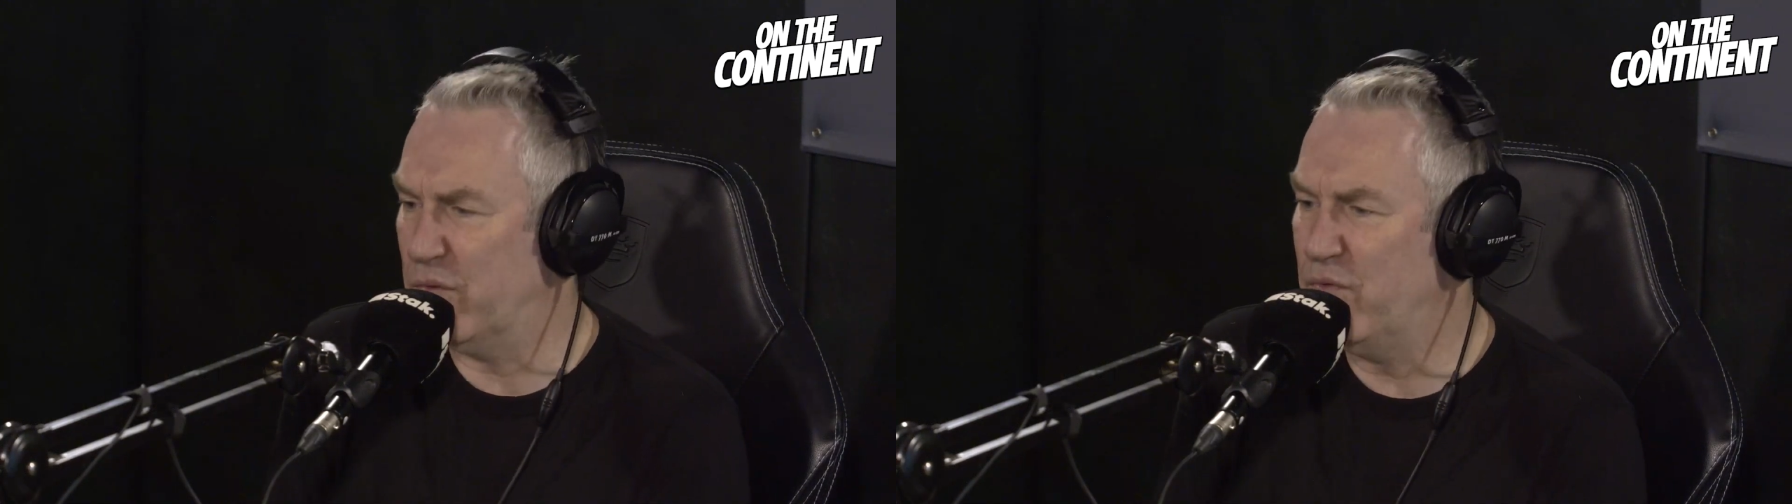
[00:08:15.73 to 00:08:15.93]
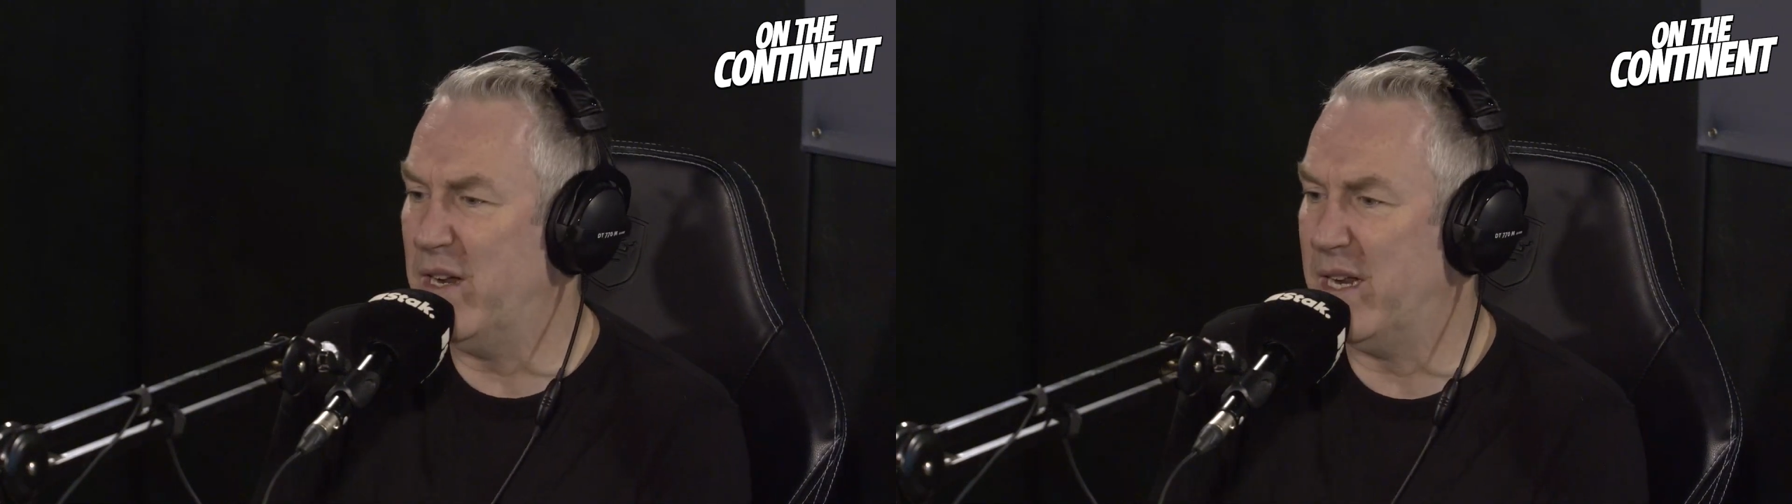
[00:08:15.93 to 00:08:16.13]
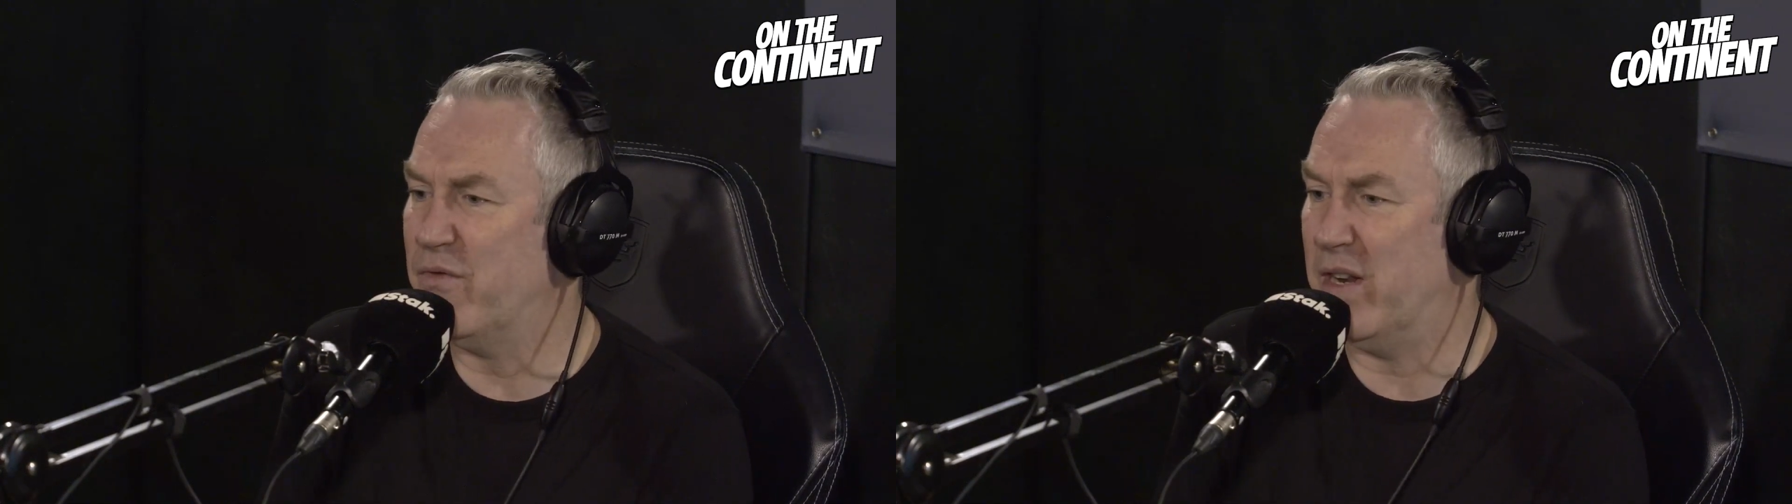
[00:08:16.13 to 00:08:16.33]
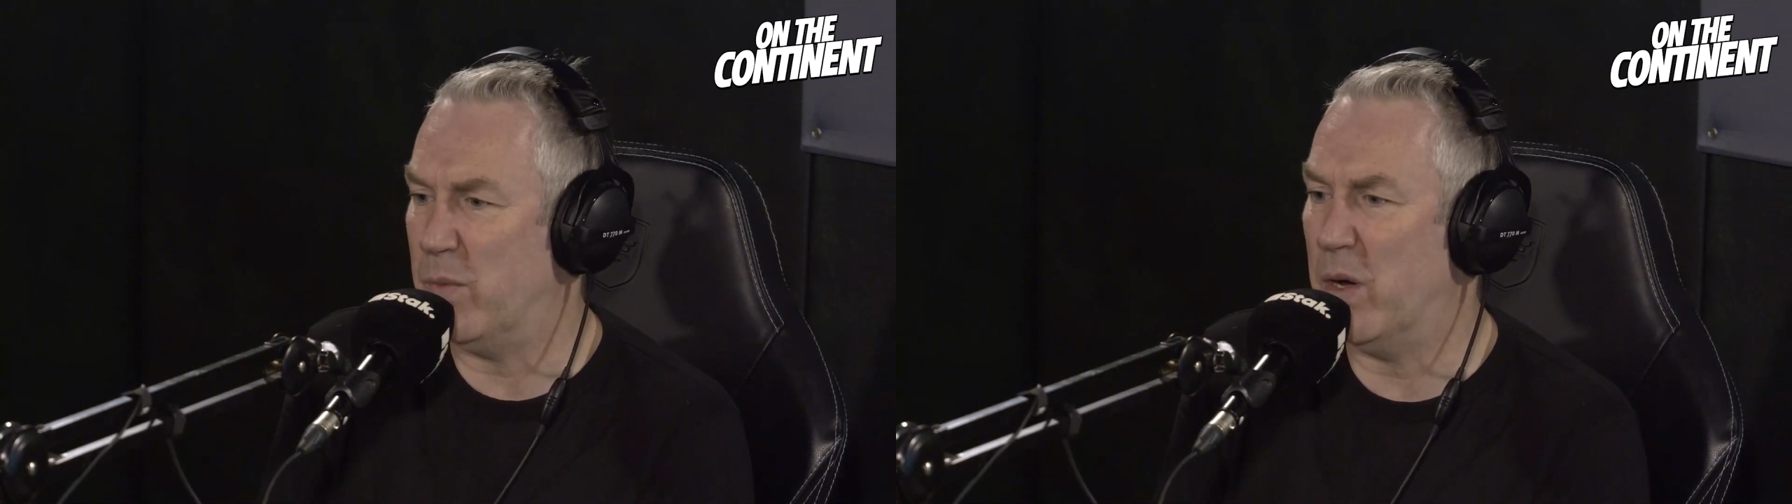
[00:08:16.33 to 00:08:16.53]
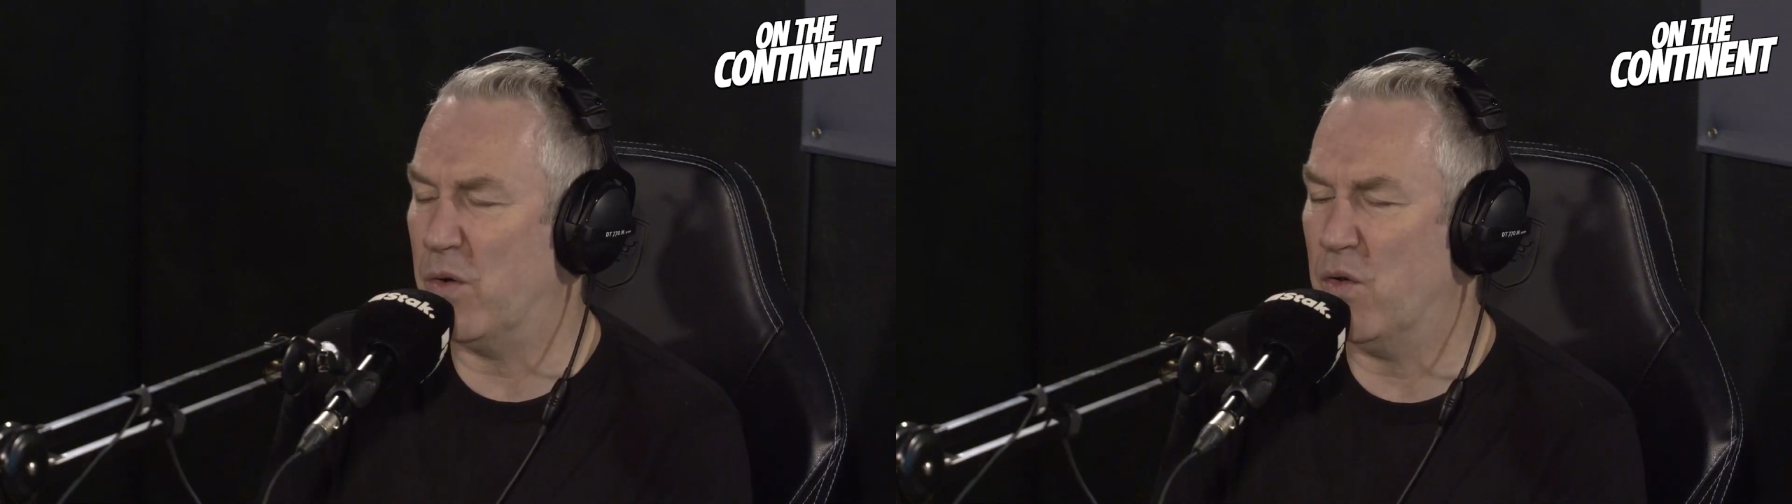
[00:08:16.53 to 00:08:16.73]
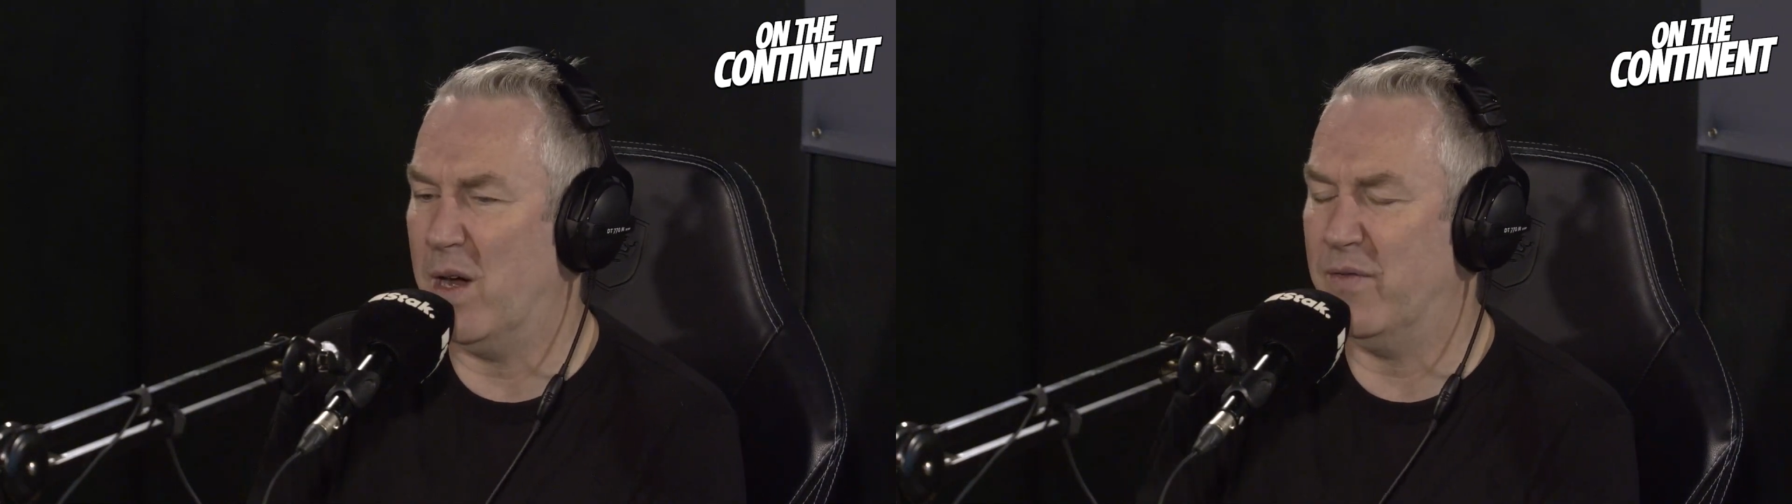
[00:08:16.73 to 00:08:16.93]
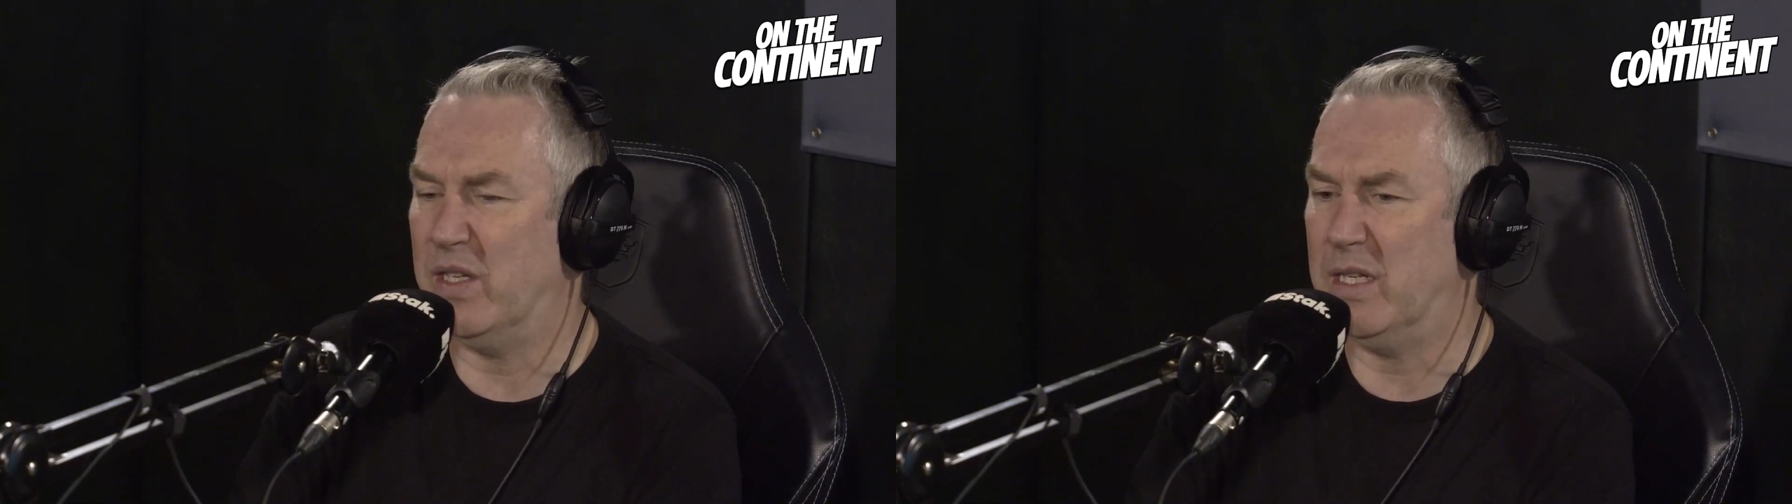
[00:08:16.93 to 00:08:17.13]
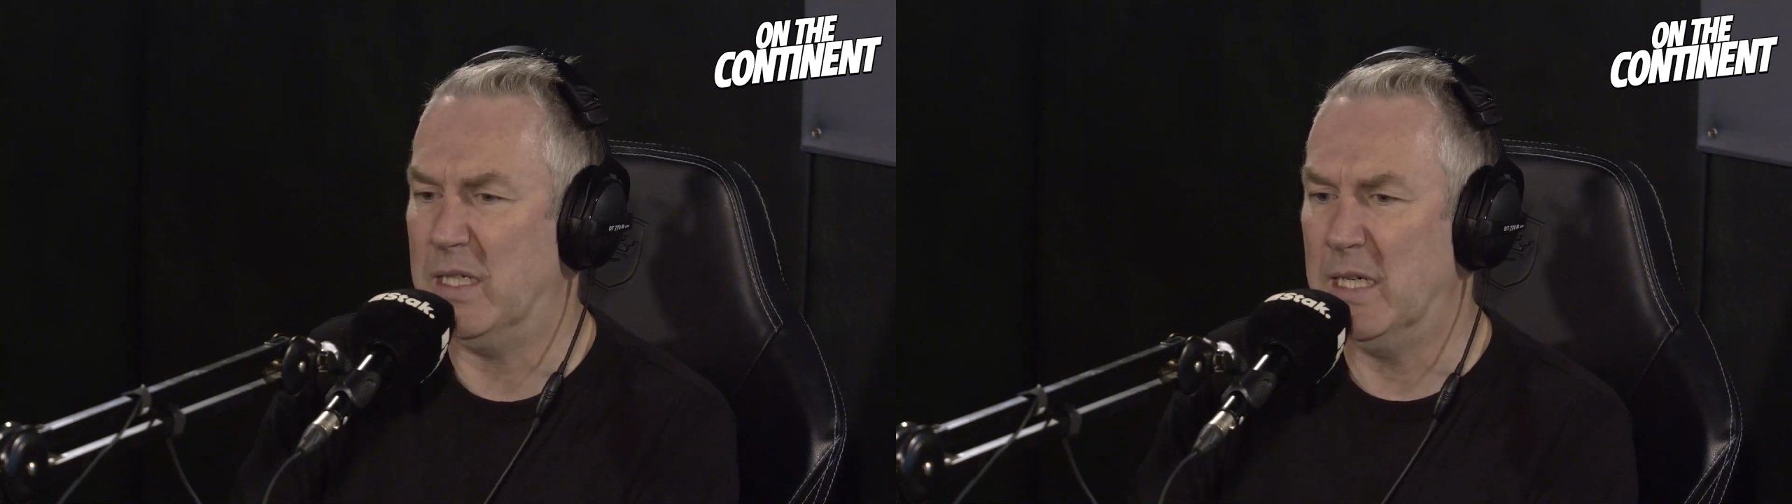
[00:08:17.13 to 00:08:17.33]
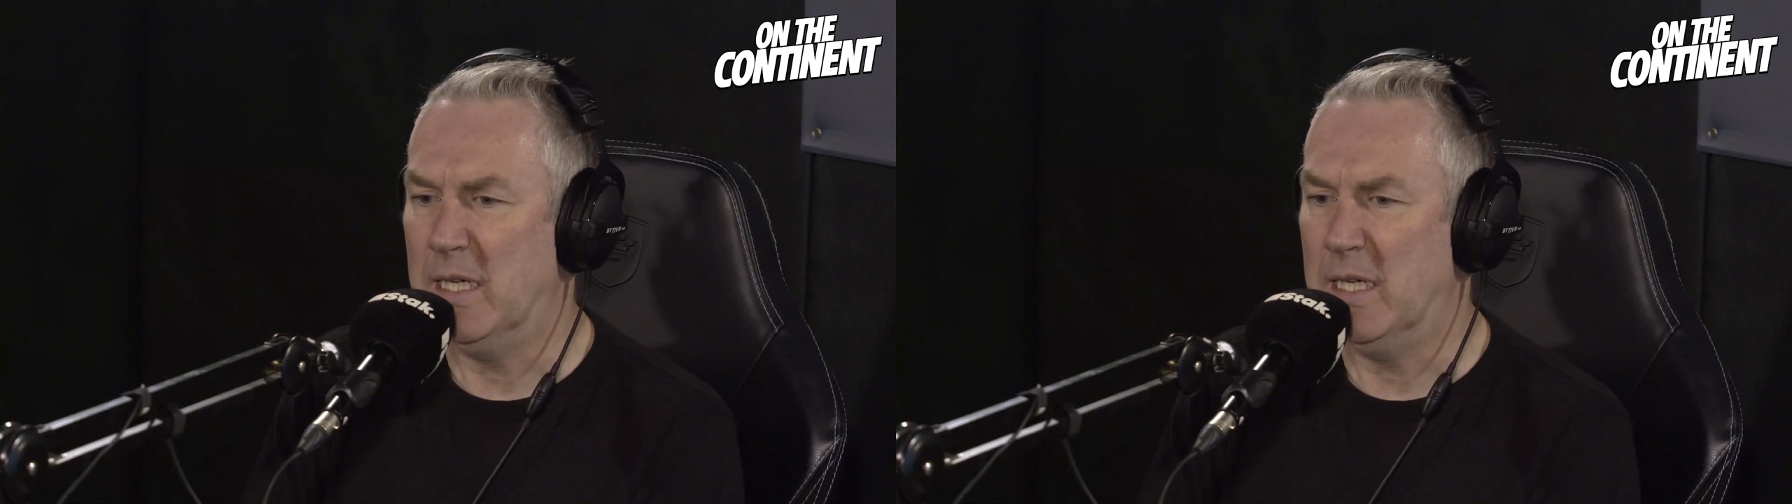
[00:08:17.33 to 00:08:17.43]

It's really, really well crafted.